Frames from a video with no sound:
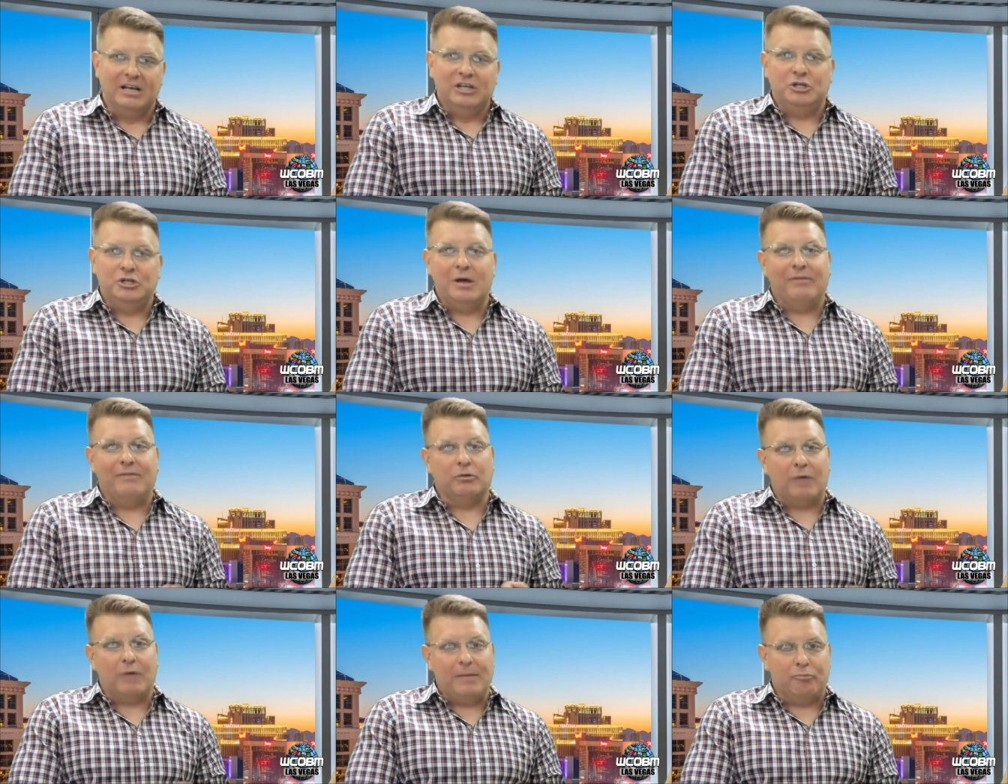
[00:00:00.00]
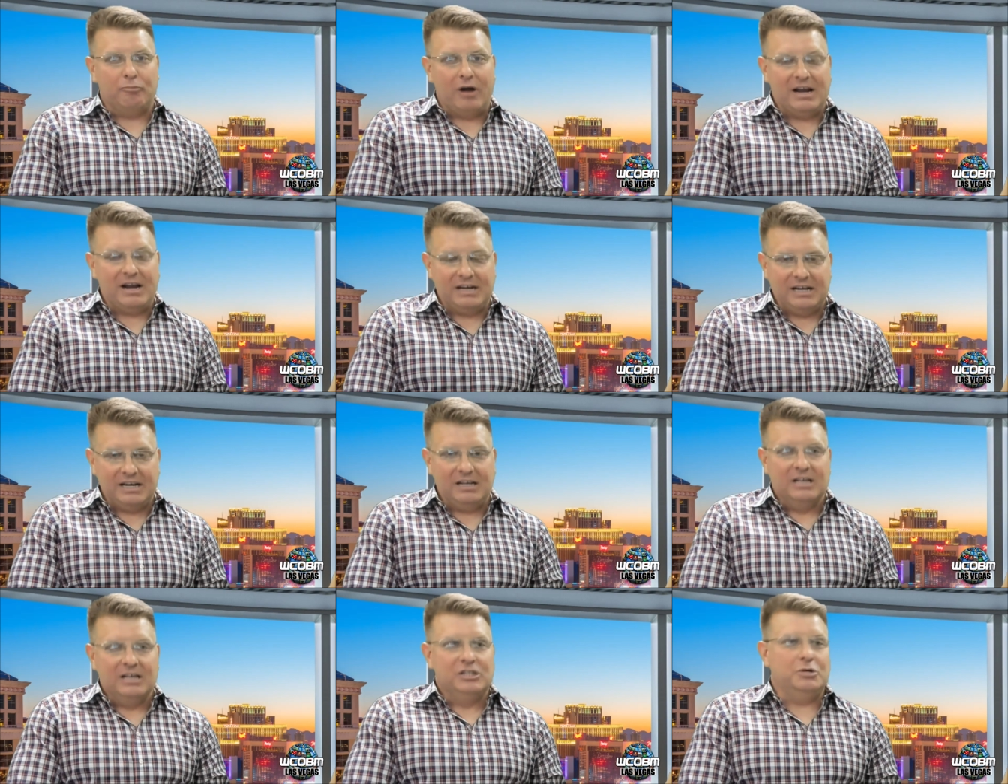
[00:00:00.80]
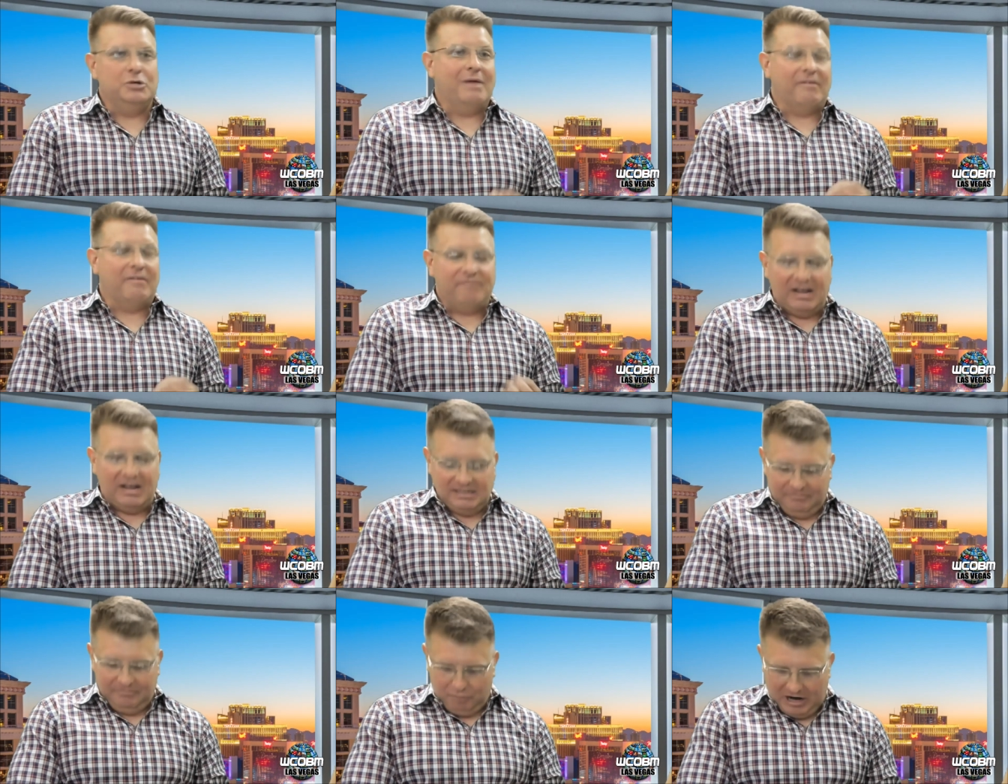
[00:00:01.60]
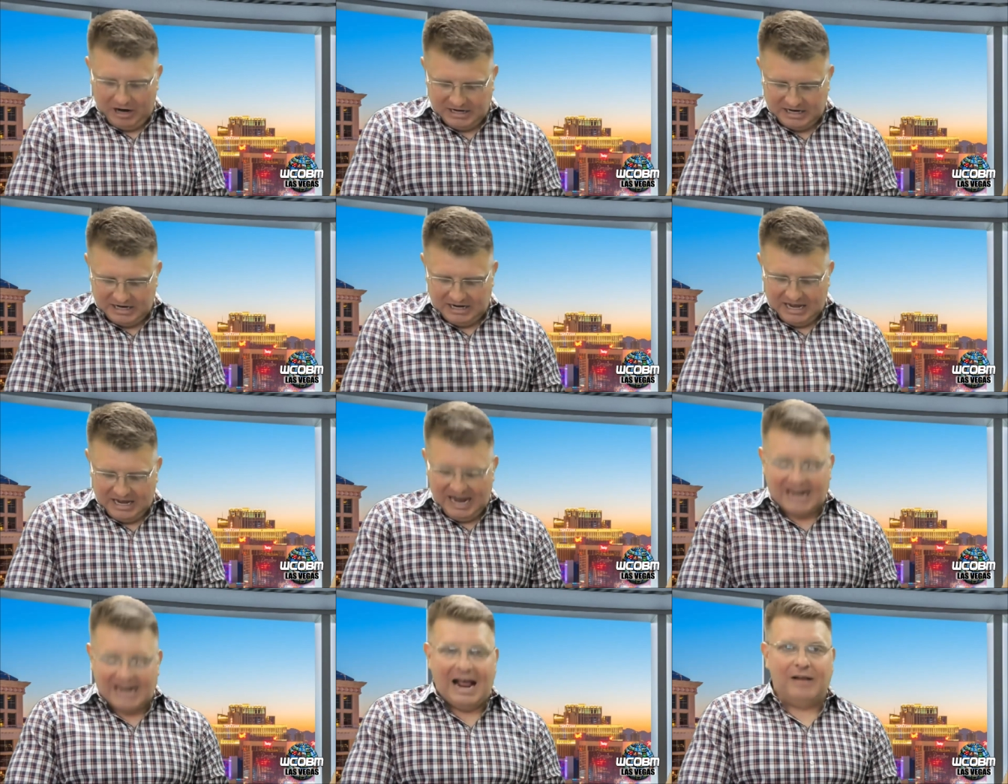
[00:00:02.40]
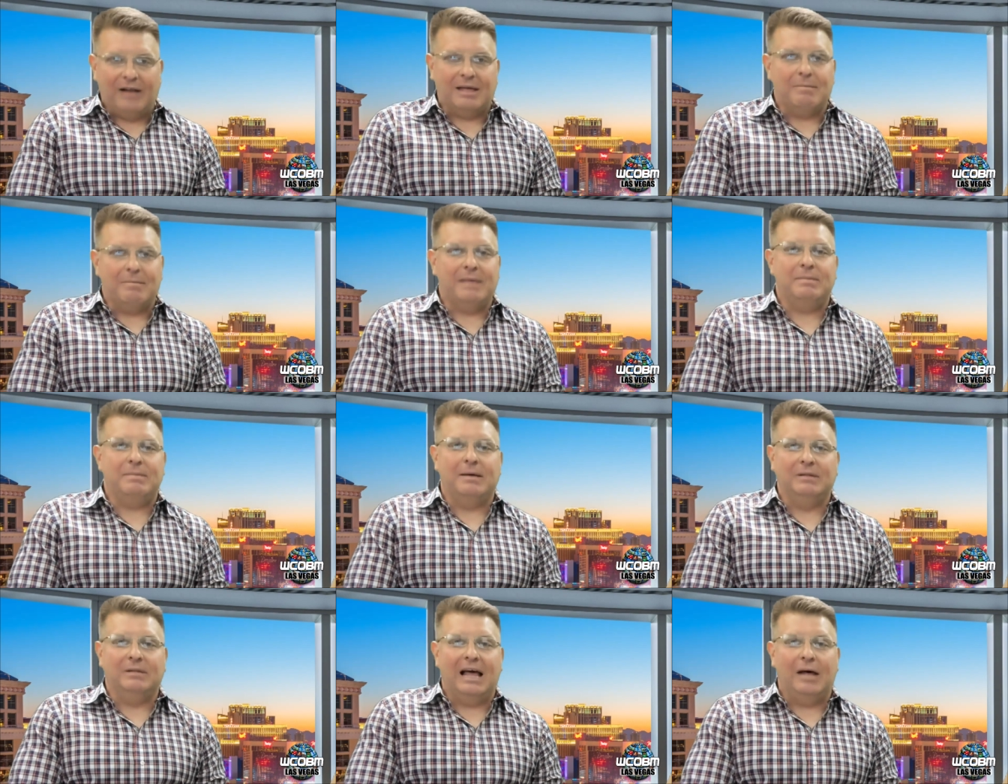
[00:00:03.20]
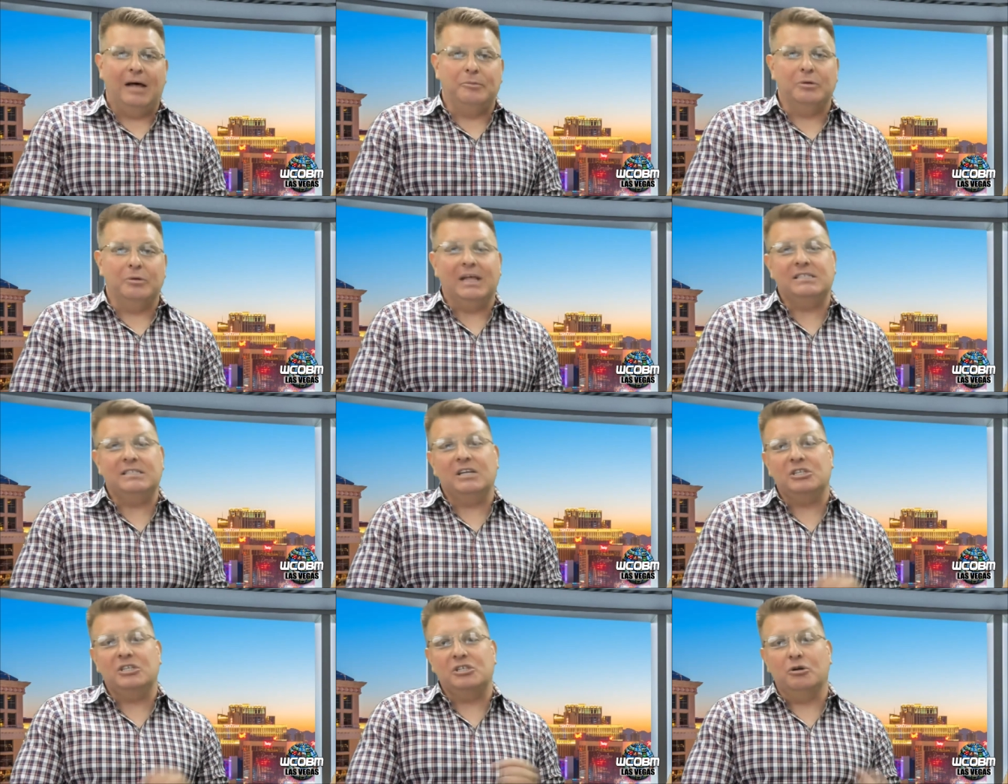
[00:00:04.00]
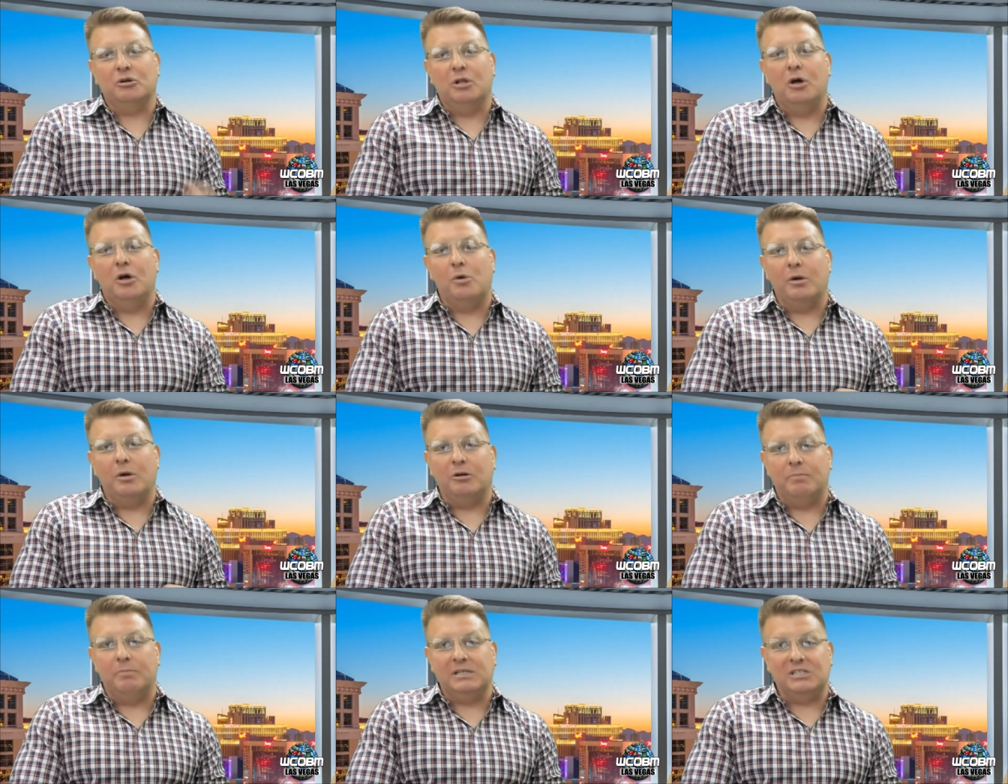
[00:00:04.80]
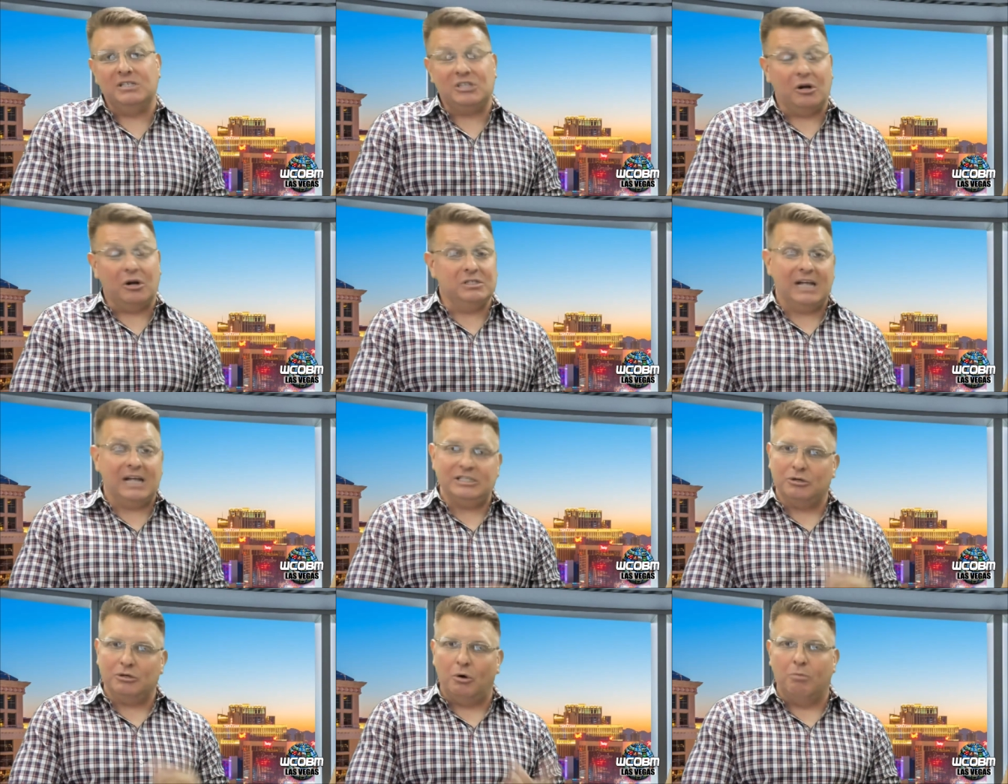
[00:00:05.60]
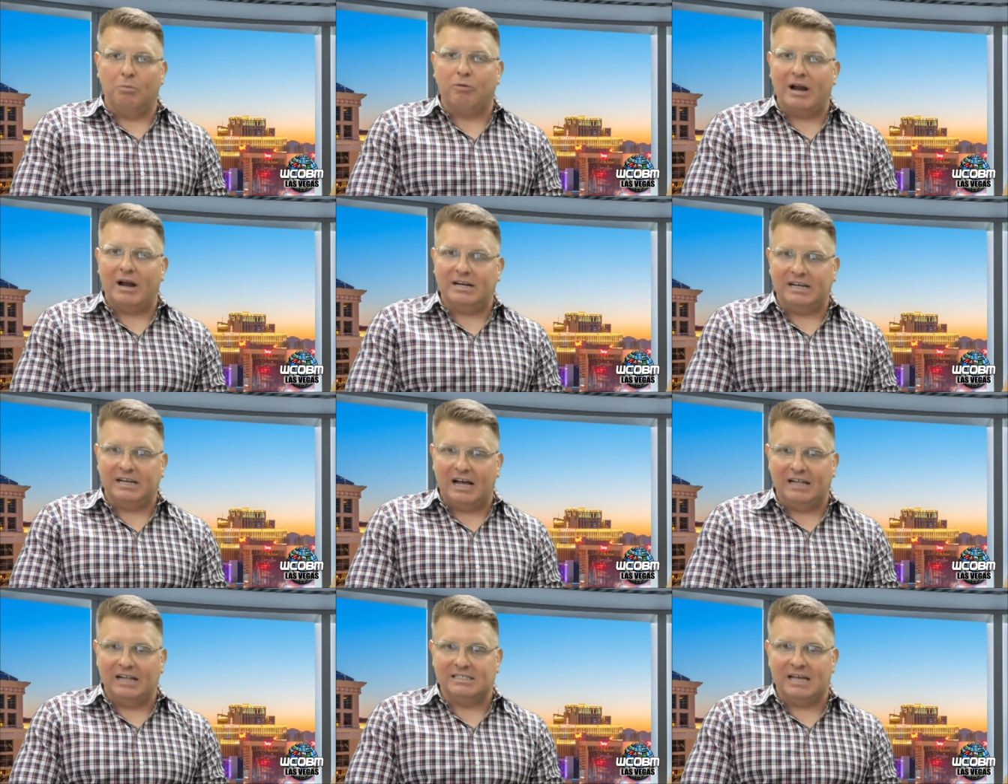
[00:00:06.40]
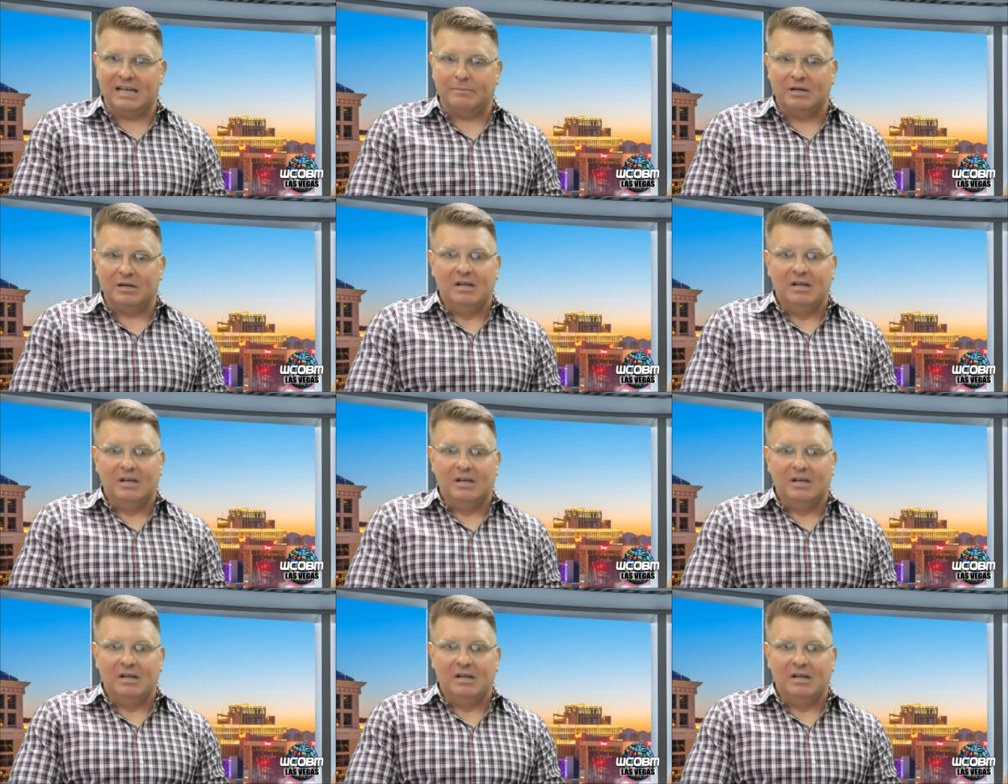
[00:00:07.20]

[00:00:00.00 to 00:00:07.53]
Do you have the right branding? Do you have effective branding? And how they might be able to help you. that's not just your logo and your business cards. That's your whole branding concept.